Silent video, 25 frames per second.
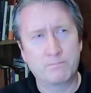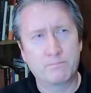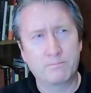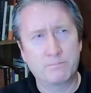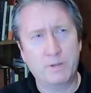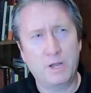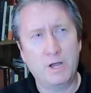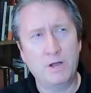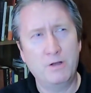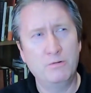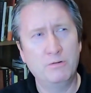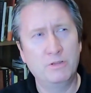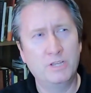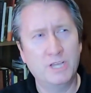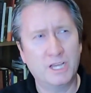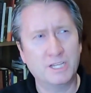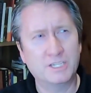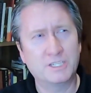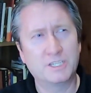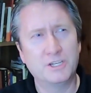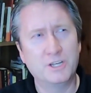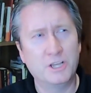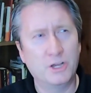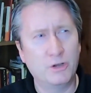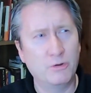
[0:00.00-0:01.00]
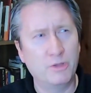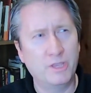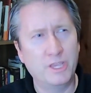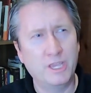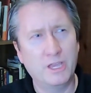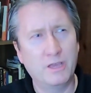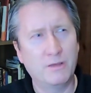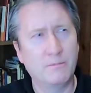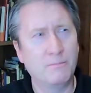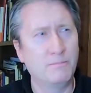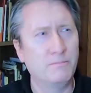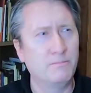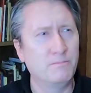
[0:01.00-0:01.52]
Poe got to know
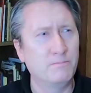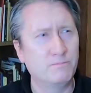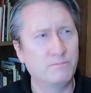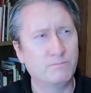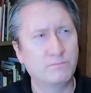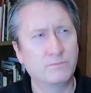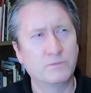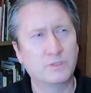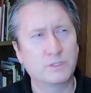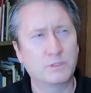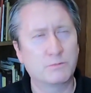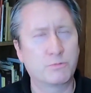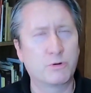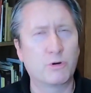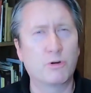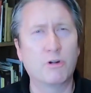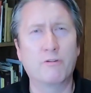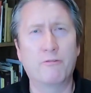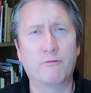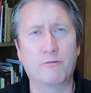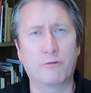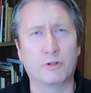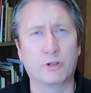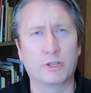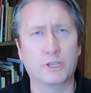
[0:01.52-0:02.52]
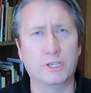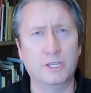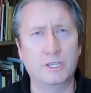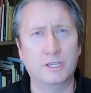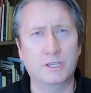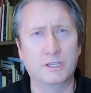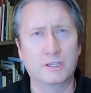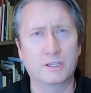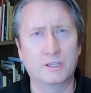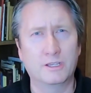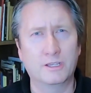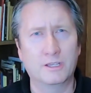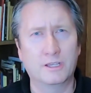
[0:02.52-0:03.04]
him peripherally,
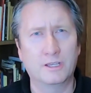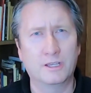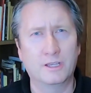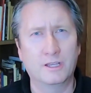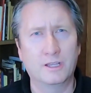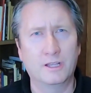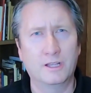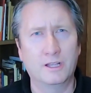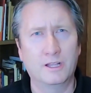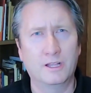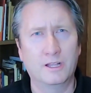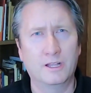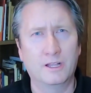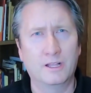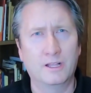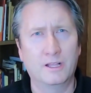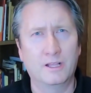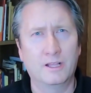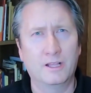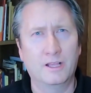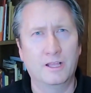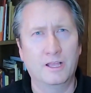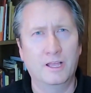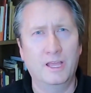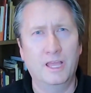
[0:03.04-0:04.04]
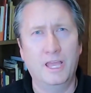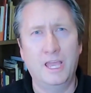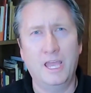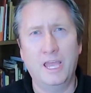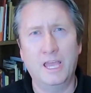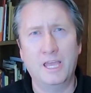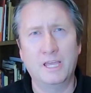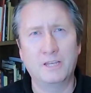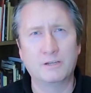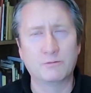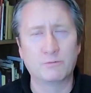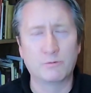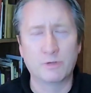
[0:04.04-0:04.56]

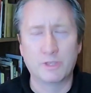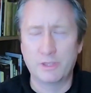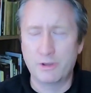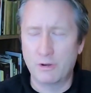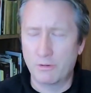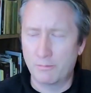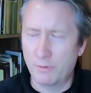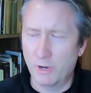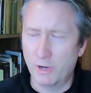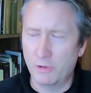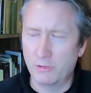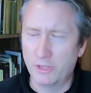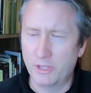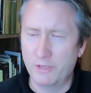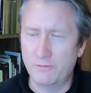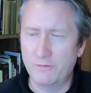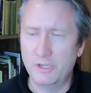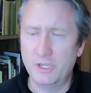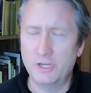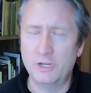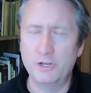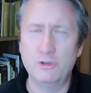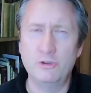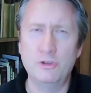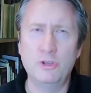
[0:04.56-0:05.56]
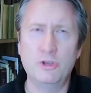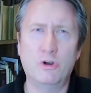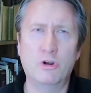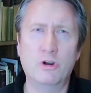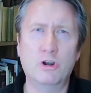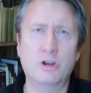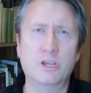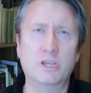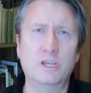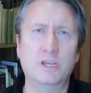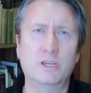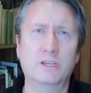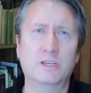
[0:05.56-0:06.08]
and when they were both living in New
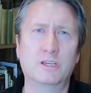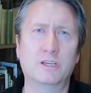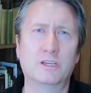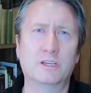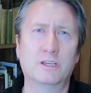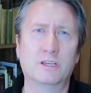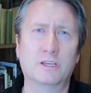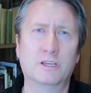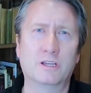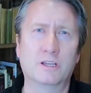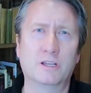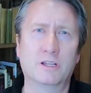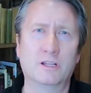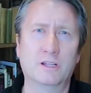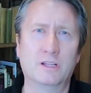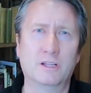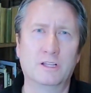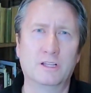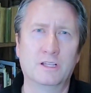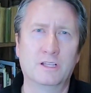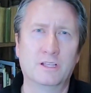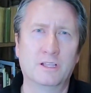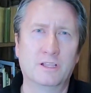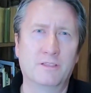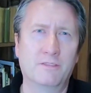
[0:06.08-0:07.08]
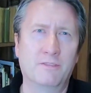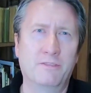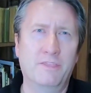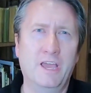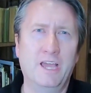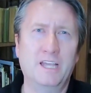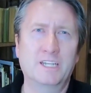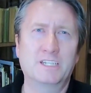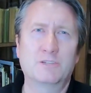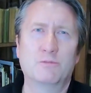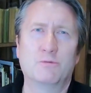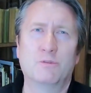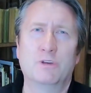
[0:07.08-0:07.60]
York,
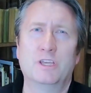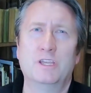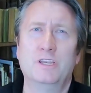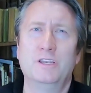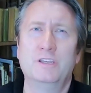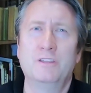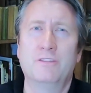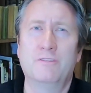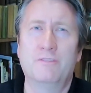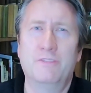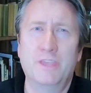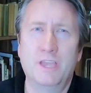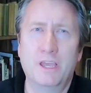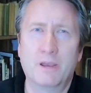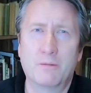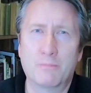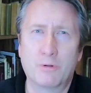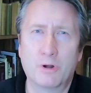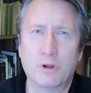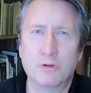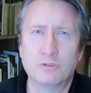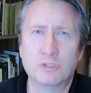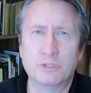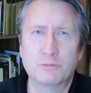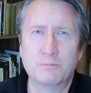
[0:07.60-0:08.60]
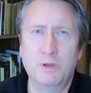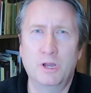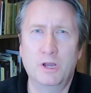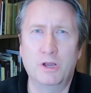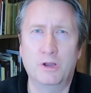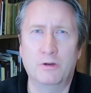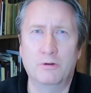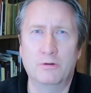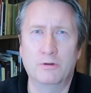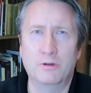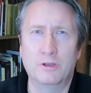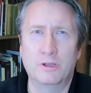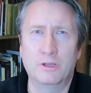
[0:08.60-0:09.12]
that's when they approached
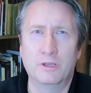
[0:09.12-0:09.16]
Poe,